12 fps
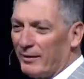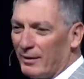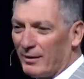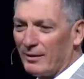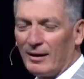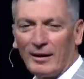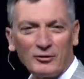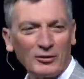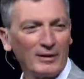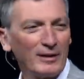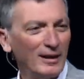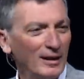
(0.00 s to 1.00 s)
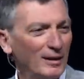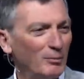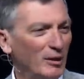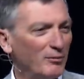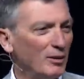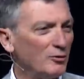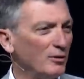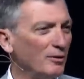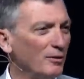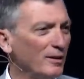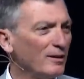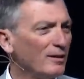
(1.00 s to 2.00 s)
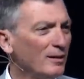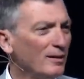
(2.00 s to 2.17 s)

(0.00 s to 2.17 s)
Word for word: the National Academy of Engineering